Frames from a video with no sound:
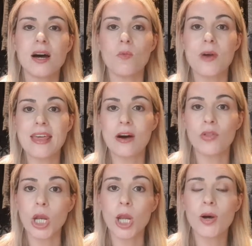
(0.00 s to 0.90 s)

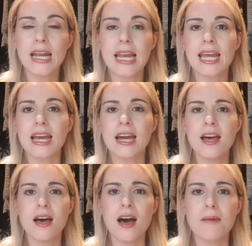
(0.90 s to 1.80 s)
without the lining,
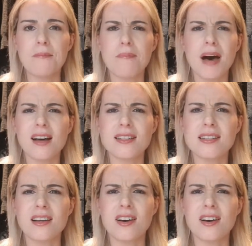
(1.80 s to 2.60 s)
but